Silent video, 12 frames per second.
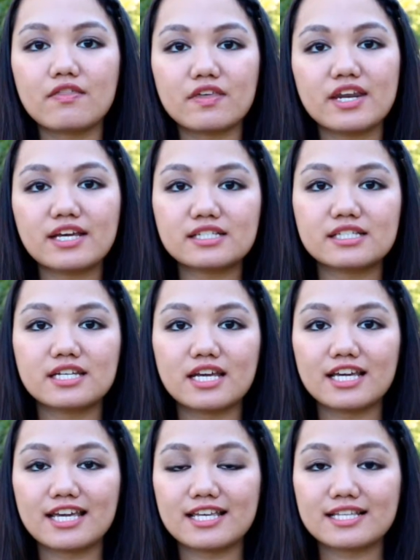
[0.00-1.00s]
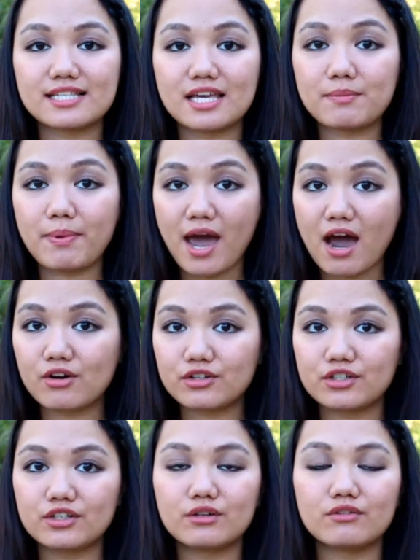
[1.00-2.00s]
The next thing is a
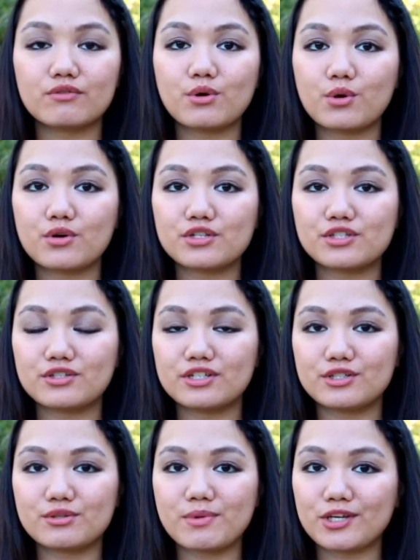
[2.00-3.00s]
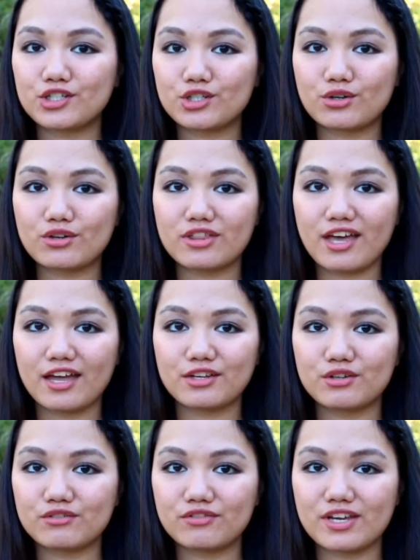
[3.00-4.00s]
powder. Of course, you need to make sure
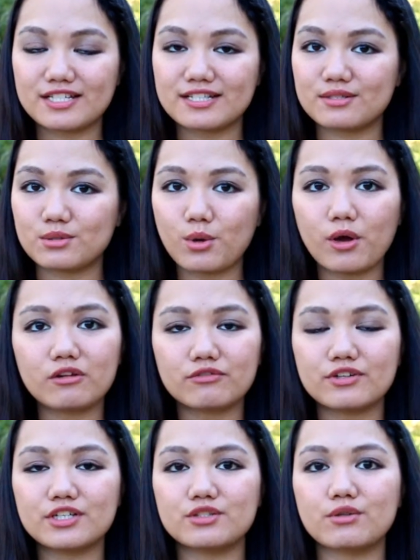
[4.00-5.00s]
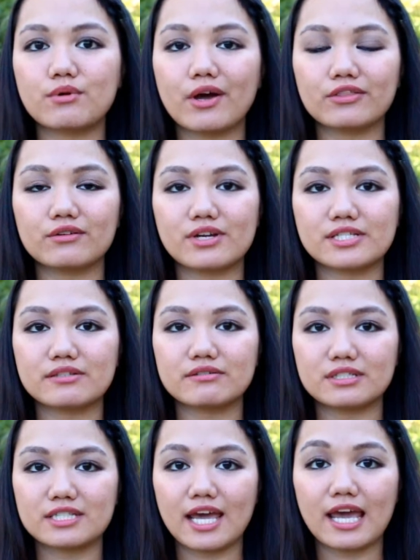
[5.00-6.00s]
that your face is oil-free throughout the rest
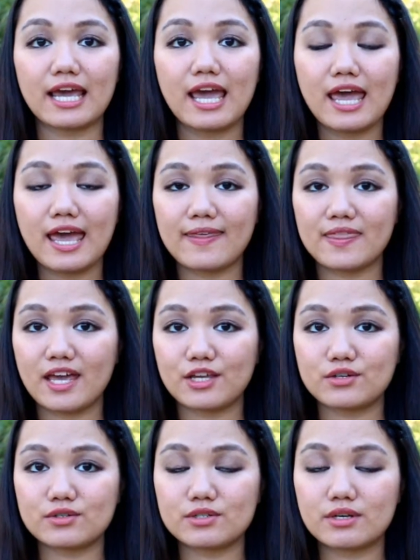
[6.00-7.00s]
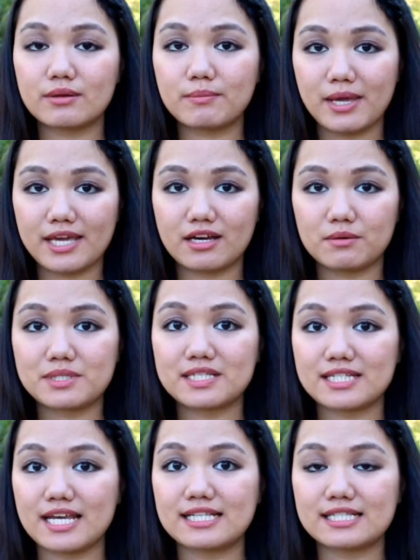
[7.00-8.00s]
of the day and that your makeup
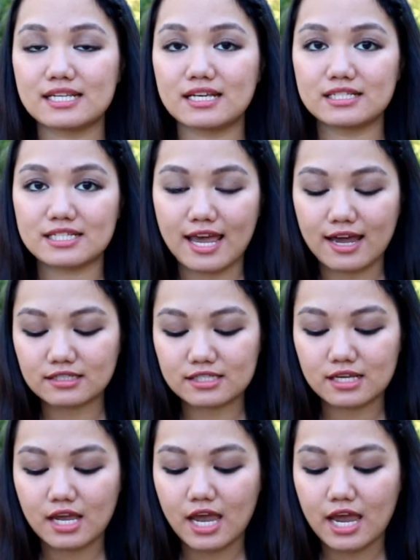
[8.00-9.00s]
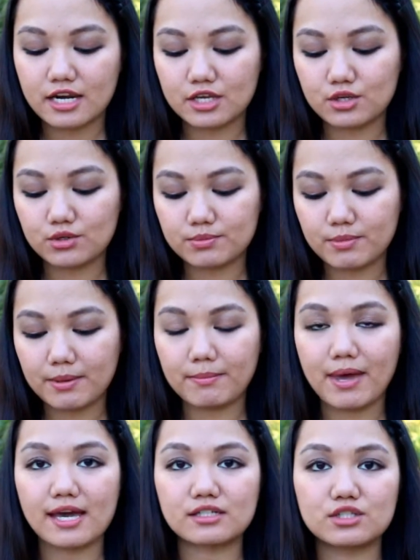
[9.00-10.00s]
stays intact. And I use my
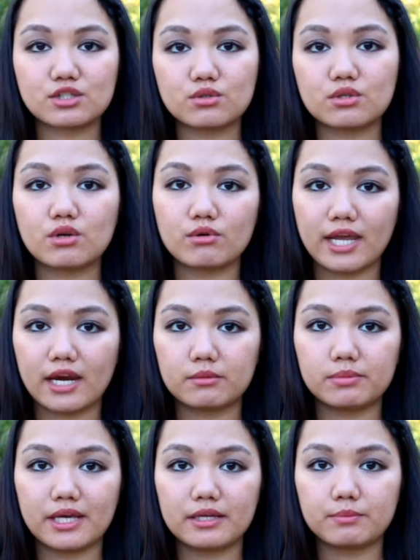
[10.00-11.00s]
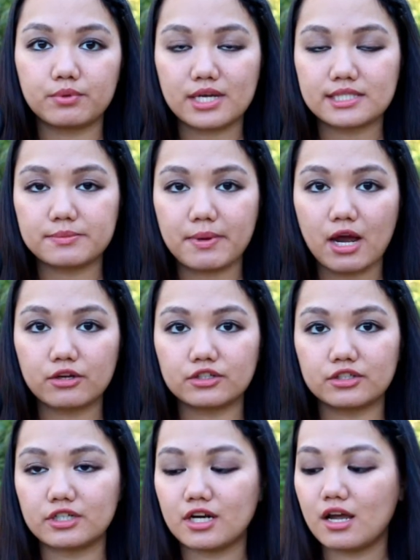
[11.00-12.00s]
MAC Studio Careblend Pressed
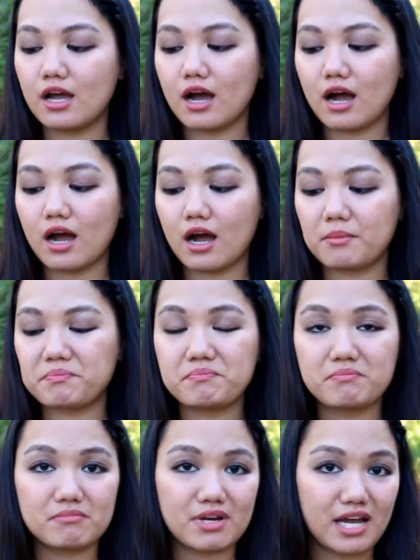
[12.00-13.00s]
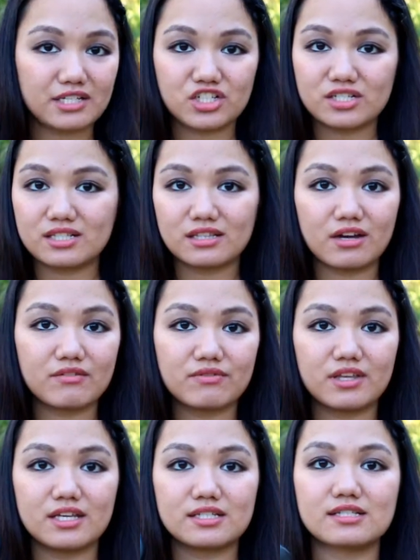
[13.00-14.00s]
Powder. I just
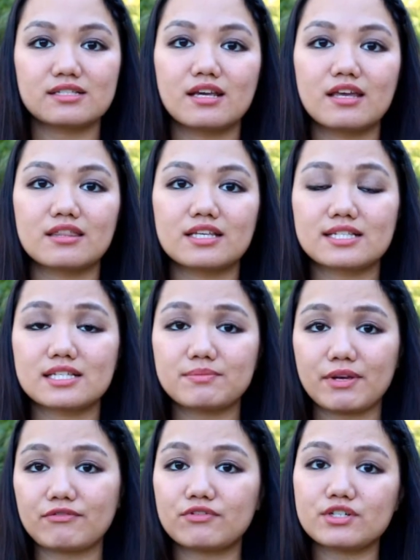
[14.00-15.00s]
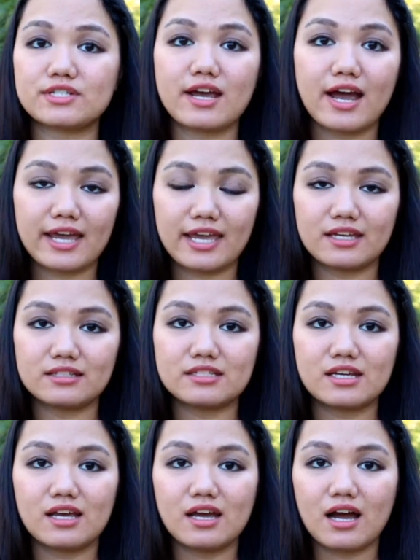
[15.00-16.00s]
love this. This is my first high-end